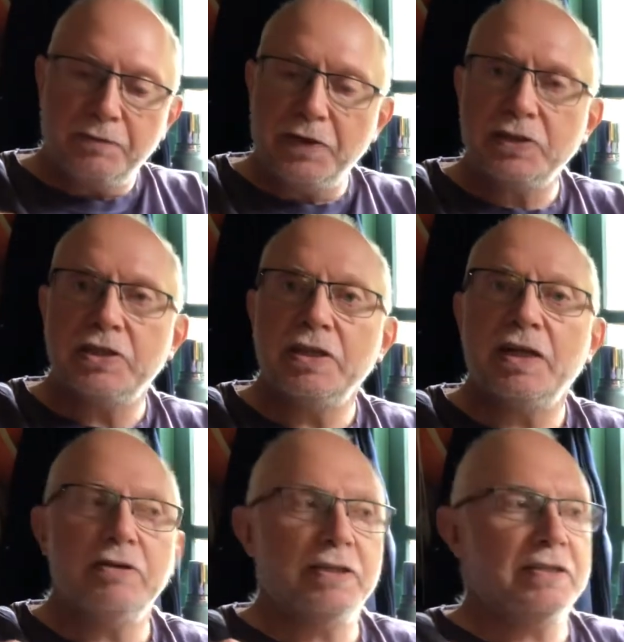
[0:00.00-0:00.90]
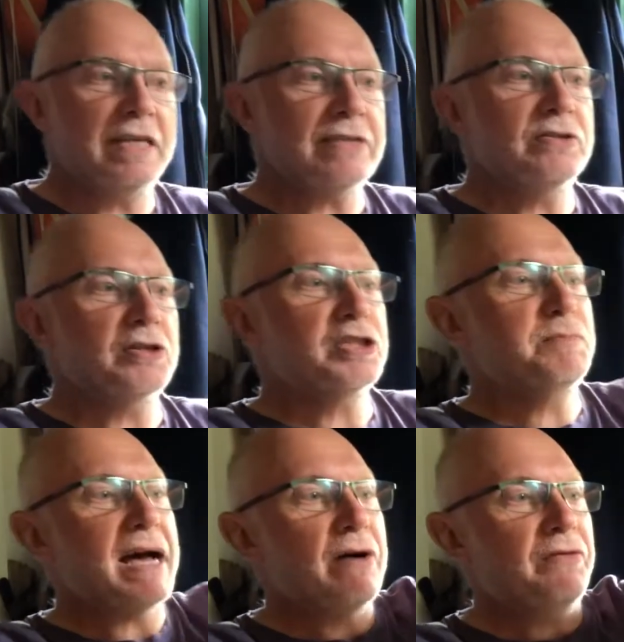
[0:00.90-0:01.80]
First thing you notice, it hasn't got a
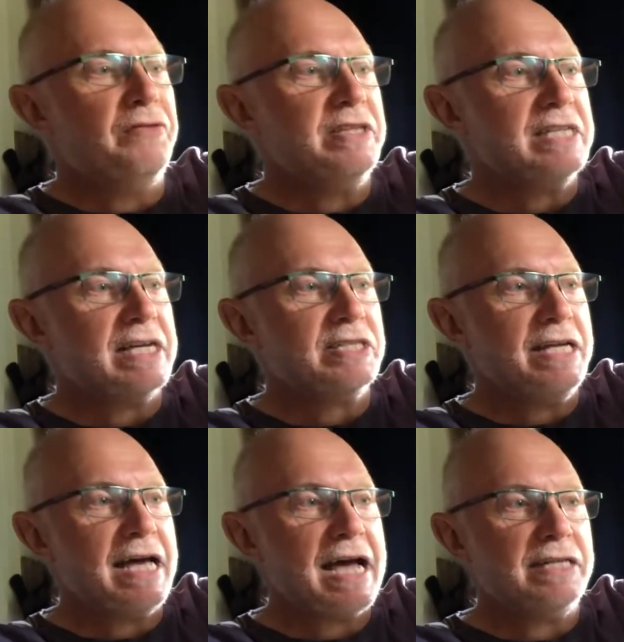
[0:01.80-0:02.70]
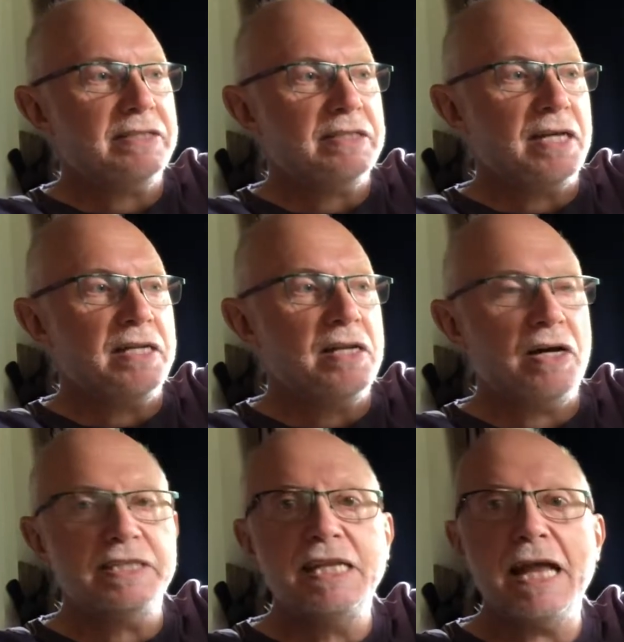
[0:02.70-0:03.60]
spout. This actually has a
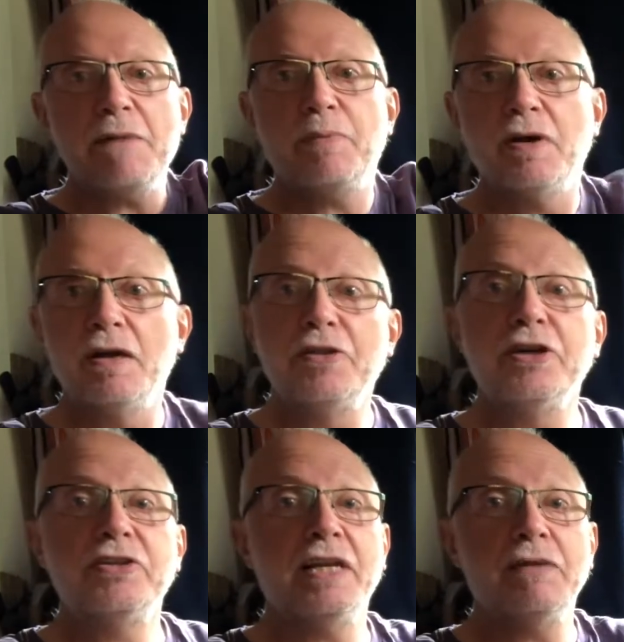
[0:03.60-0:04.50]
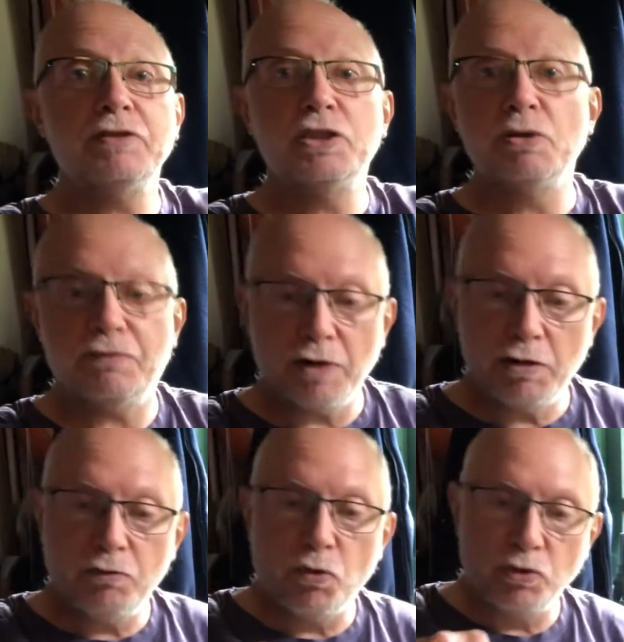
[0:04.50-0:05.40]
nice lip that delivers you a
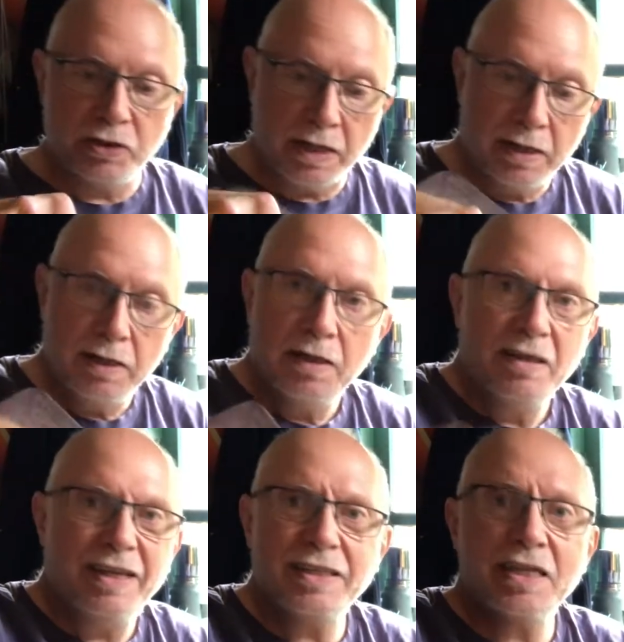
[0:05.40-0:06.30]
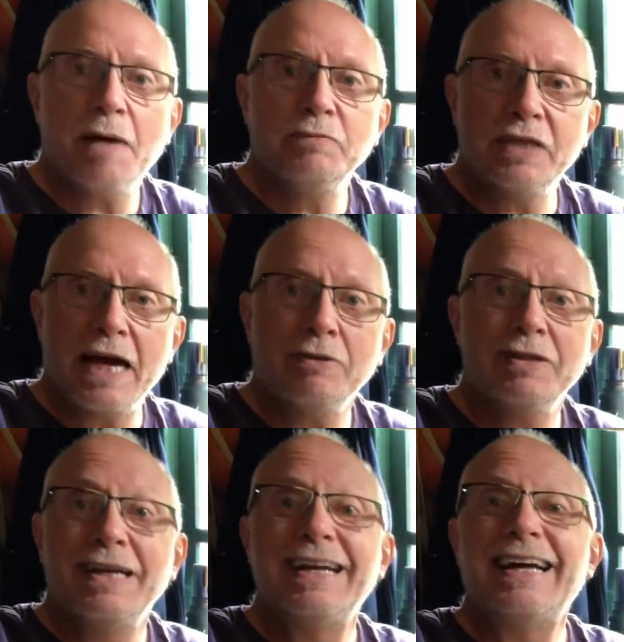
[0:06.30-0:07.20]
flow of water. This comes out
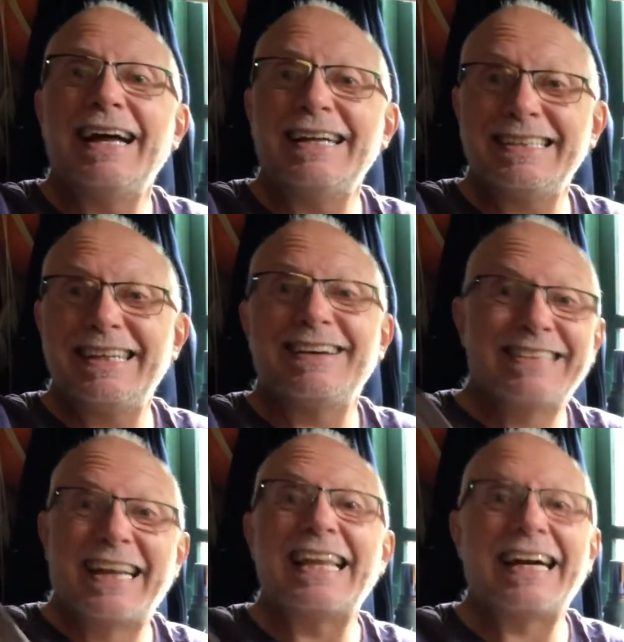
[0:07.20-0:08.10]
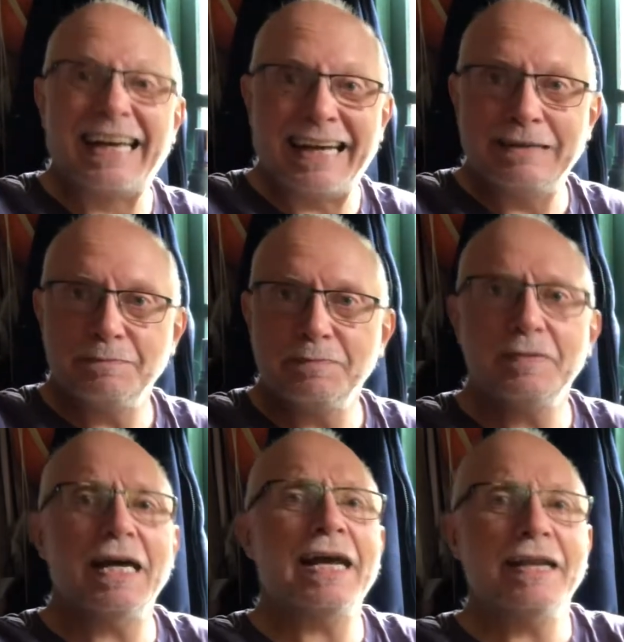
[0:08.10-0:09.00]
and it starts glugging,
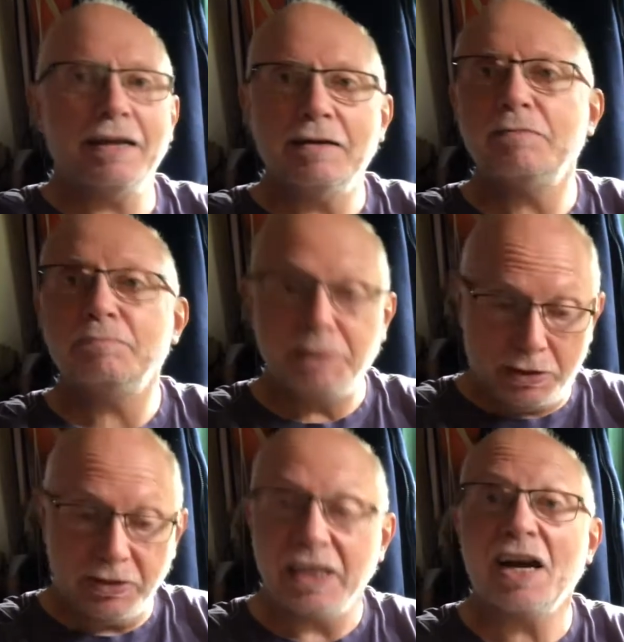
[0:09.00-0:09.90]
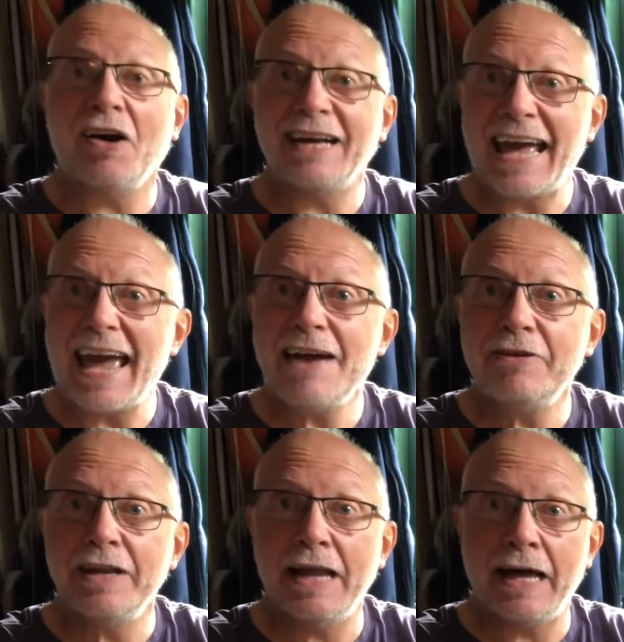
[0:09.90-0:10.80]
and because it can't get air
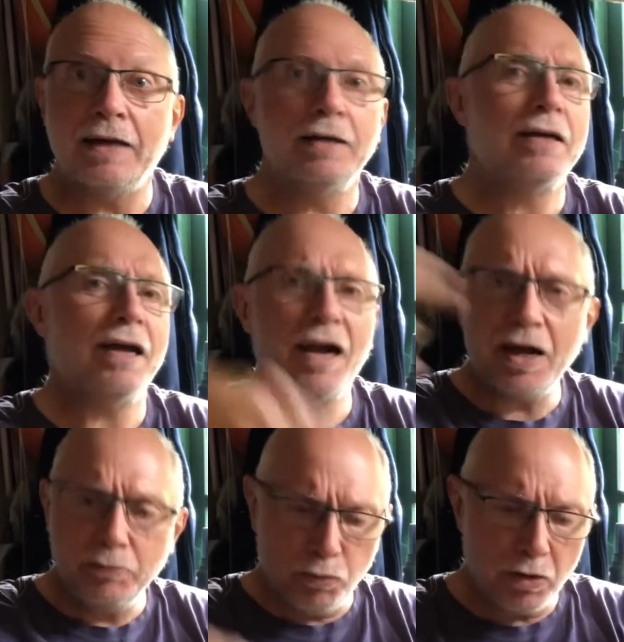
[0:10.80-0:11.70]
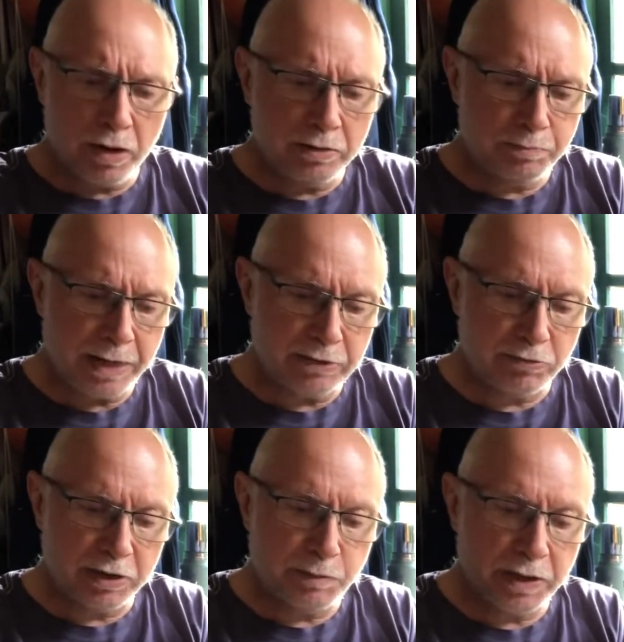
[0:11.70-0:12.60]
in there, and
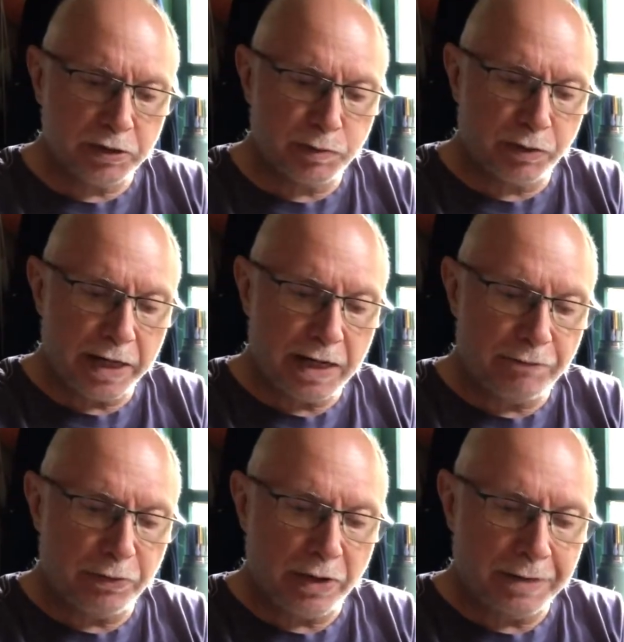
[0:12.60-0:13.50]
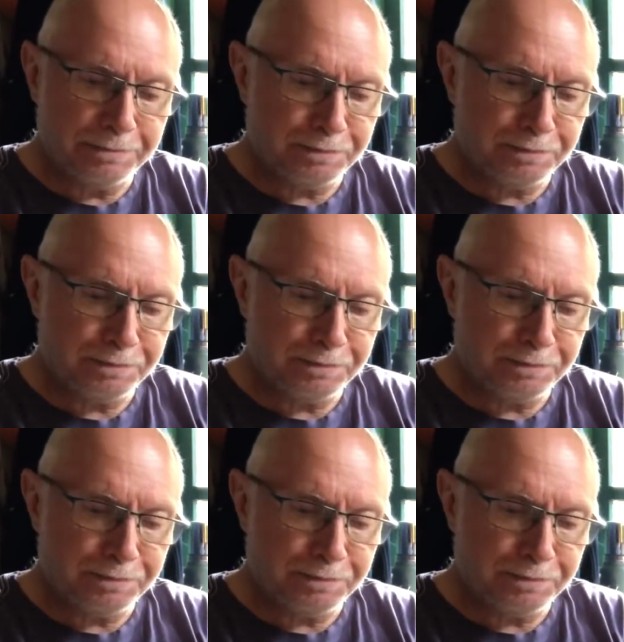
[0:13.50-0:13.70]
petrol is being sprayed everywhere.